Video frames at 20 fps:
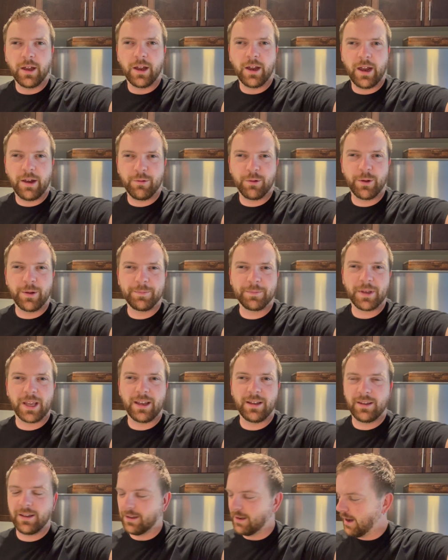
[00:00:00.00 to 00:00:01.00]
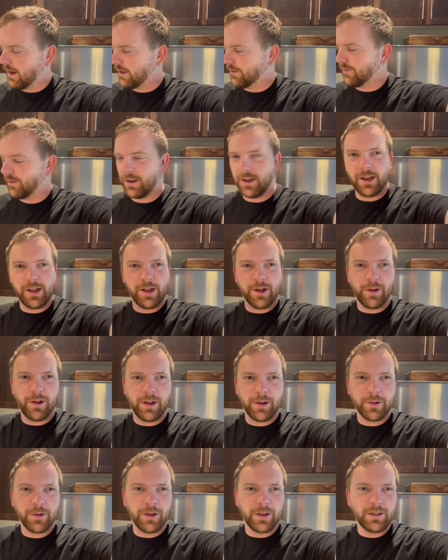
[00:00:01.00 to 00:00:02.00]
Hey everyone, in today's video,
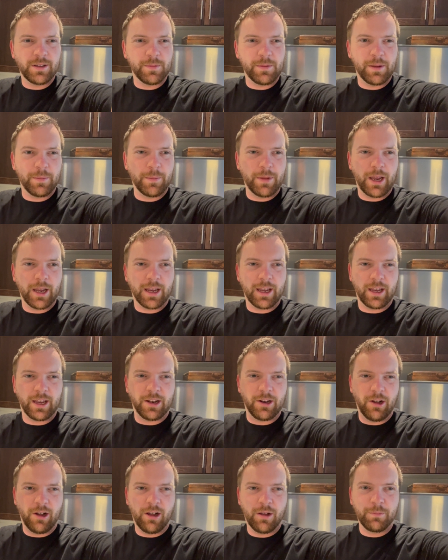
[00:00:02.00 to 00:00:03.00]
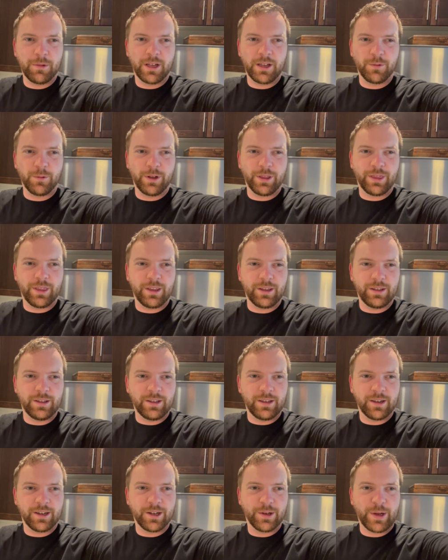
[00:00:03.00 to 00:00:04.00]
I'm going to be making an omelet with the
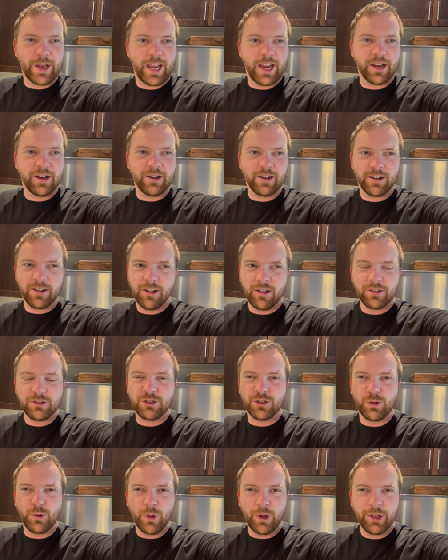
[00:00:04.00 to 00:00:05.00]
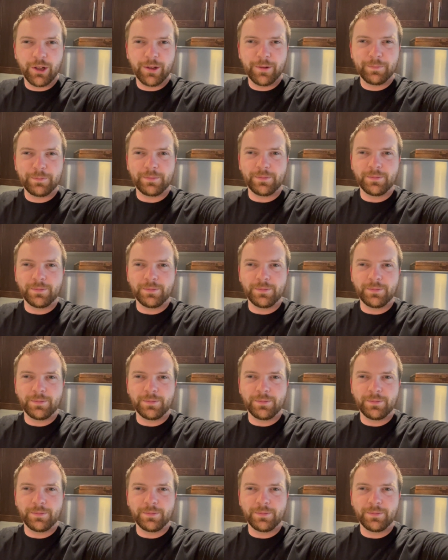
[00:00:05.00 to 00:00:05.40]
Zero Acre Cultured Oil.